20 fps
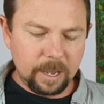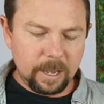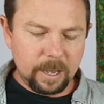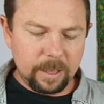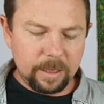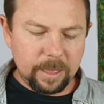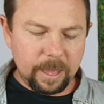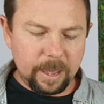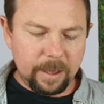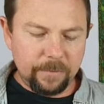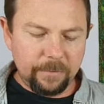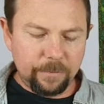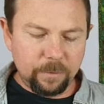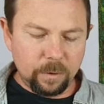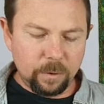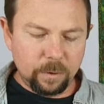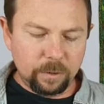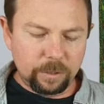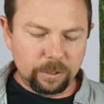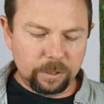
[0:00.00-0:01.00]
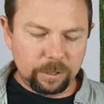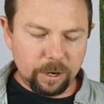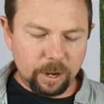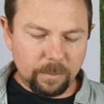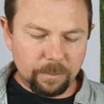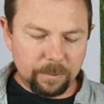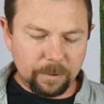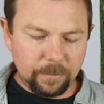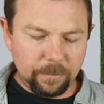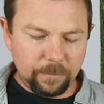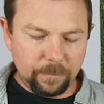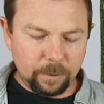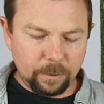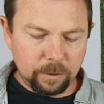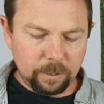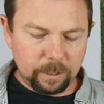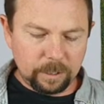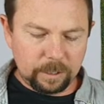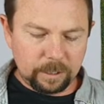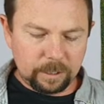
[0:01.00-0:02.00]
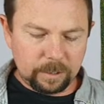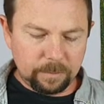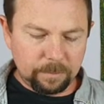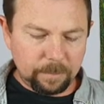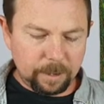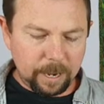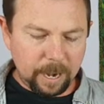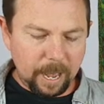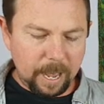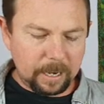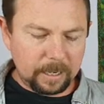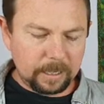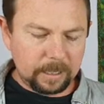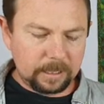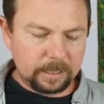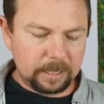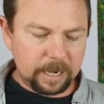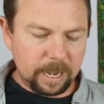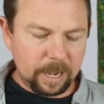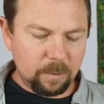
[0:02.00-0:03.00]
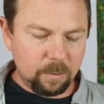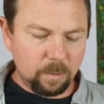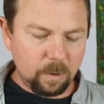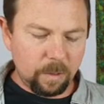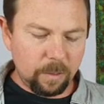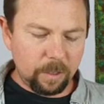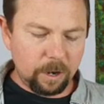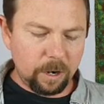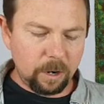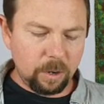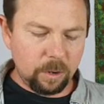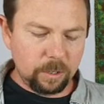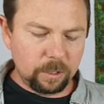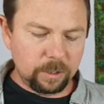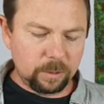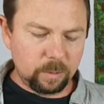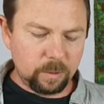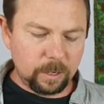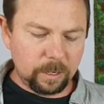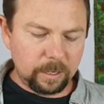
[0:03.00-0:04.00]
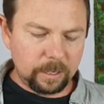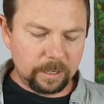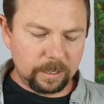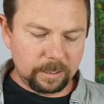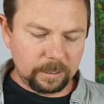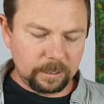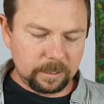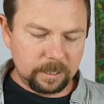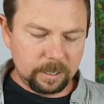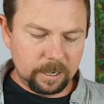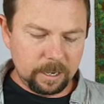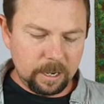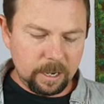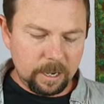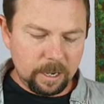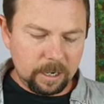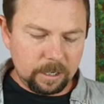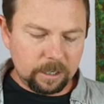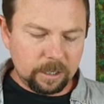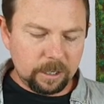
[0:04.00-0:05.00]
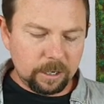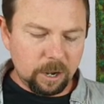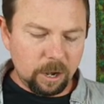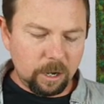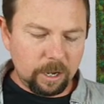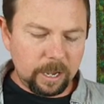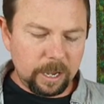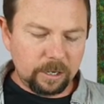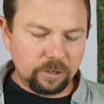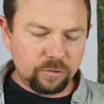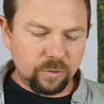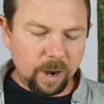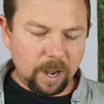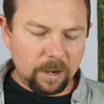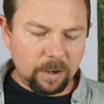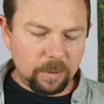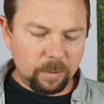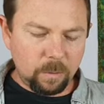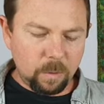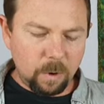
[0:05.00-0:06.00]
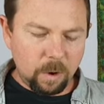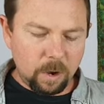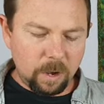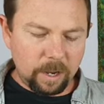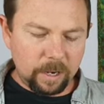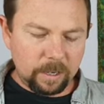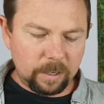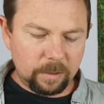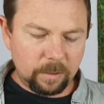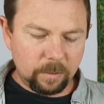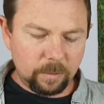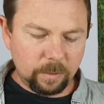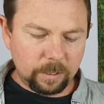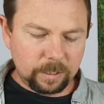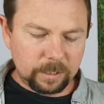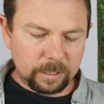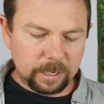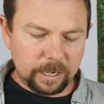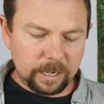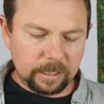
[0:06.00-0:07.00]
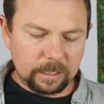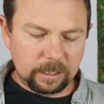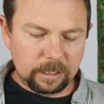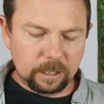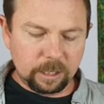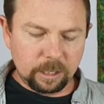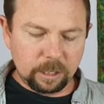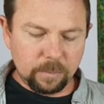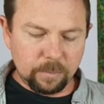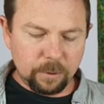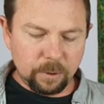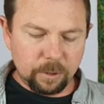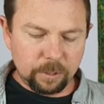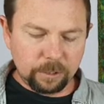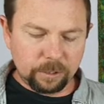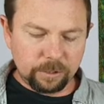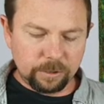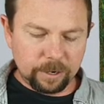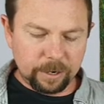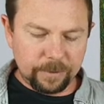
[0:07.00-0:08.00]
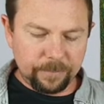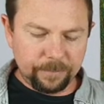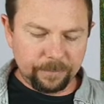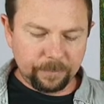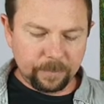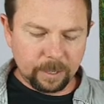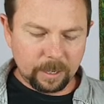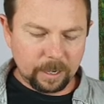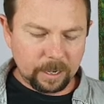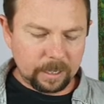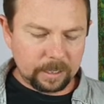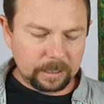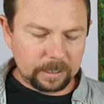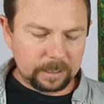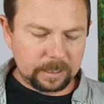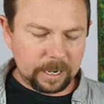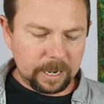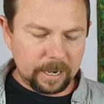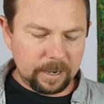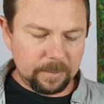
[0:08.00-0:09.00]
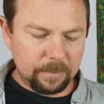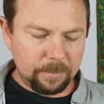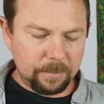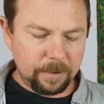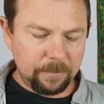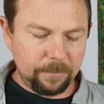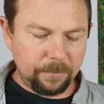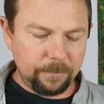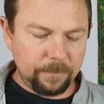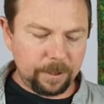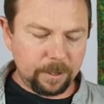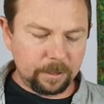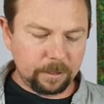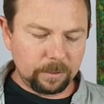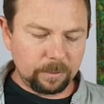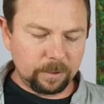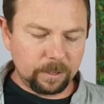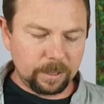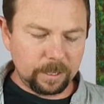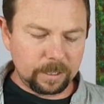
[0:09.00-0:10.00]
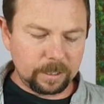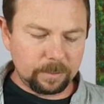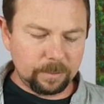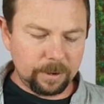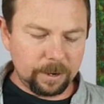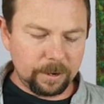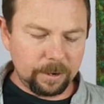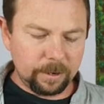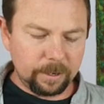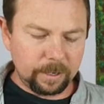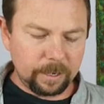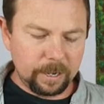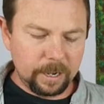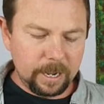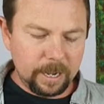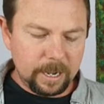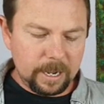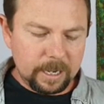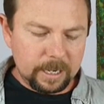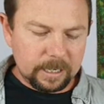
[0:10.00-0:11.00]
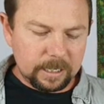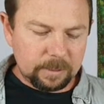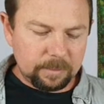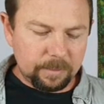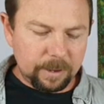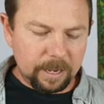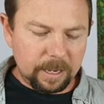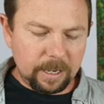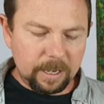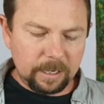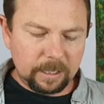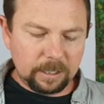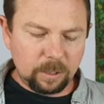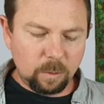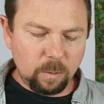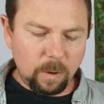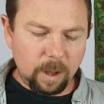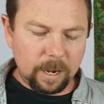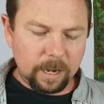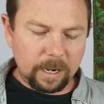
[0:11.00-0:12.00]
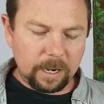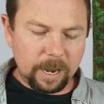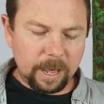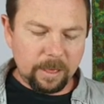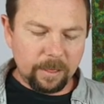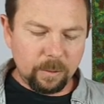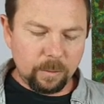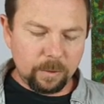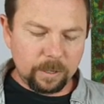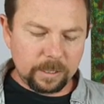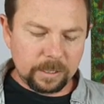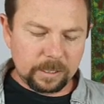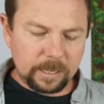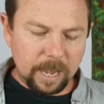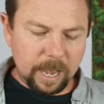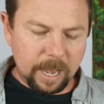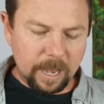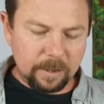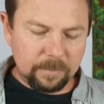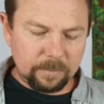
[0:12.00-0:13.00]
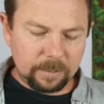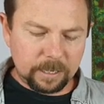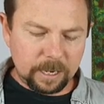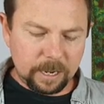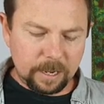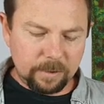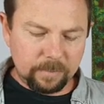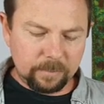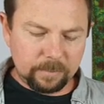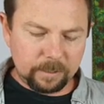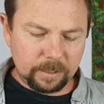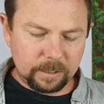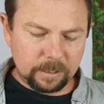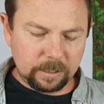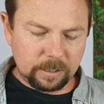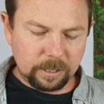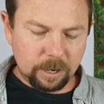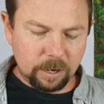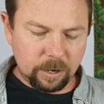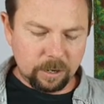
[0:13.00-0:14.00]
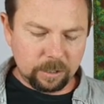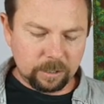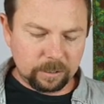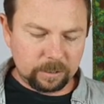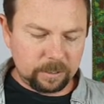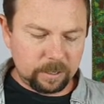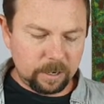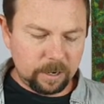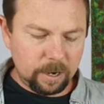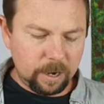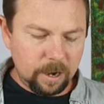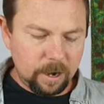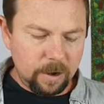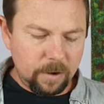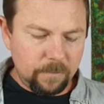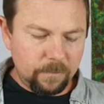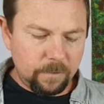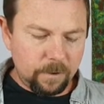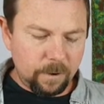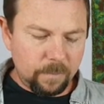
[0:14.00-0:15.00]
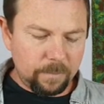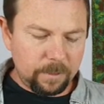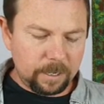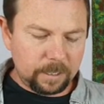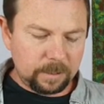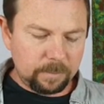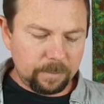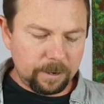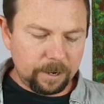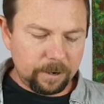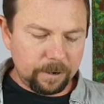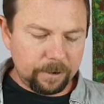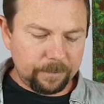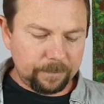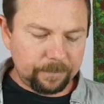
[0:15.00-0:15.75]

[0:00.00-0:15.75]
Therefore, do not be foolish, but understand what the Lord's will is. Do not get drunk on wine, which leads to debauchery. Instead, be filled with the Spirit, speaking to one another with psalms, hymns, and songs from the Spirit.